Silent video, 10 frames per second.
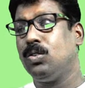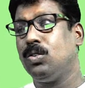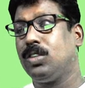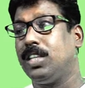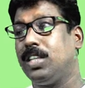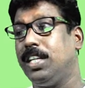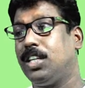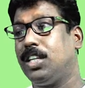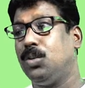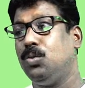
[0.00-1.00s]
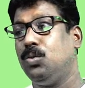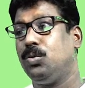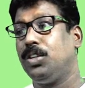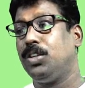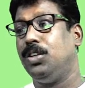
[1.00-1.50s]

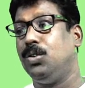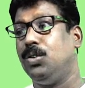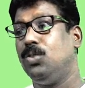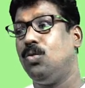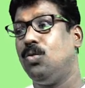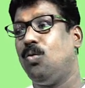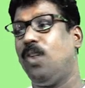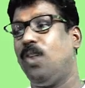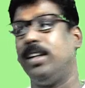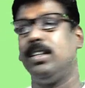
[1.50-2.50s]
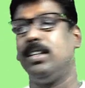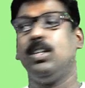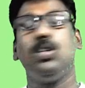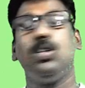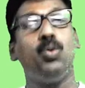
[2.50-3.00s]
3q into 1.
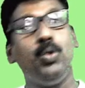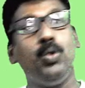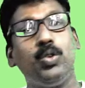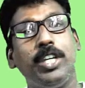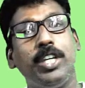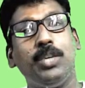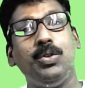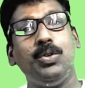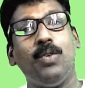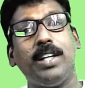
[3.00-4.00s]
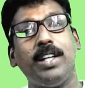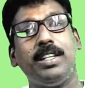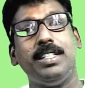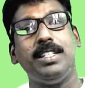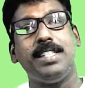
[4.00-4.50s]
2 into 3q into
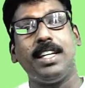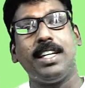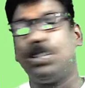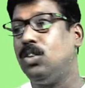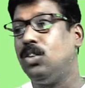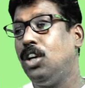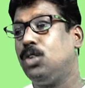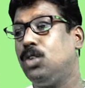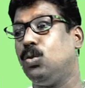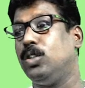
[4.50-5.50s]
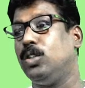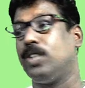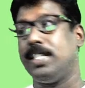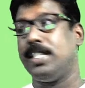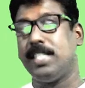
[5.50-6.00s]
1 is equal to 2 into
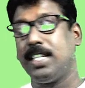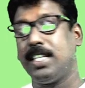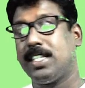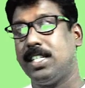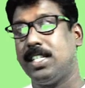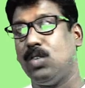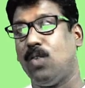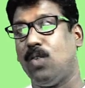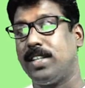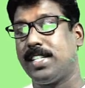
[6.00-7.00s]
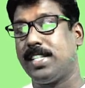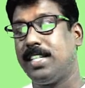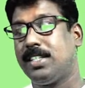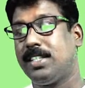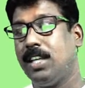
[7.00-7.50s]
3, 6 into 1,
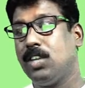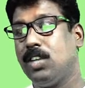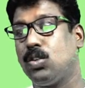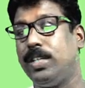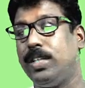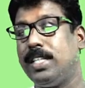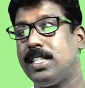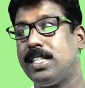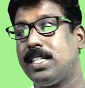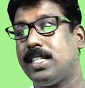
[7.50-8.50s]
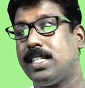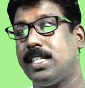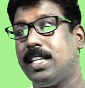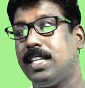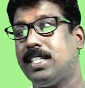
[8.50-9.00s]
6. So it is
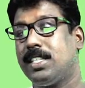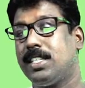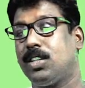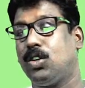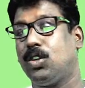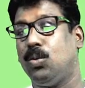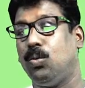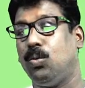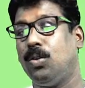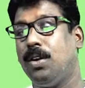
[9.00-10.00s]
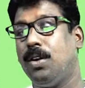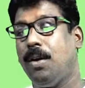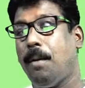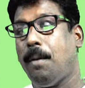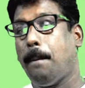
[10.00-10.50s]
6q
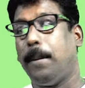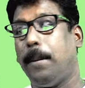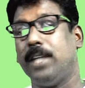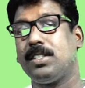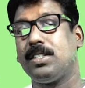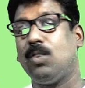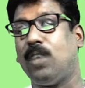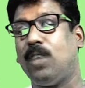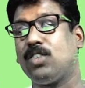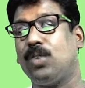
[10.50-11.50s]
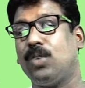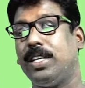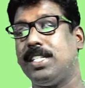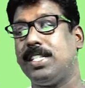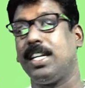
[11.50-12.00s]
plus 1 square
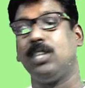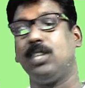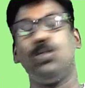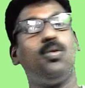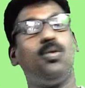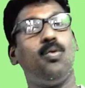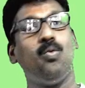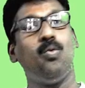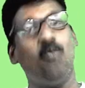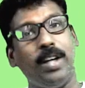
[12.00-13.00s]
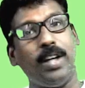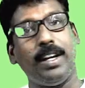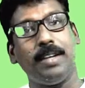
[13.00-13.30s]
is equal to 1.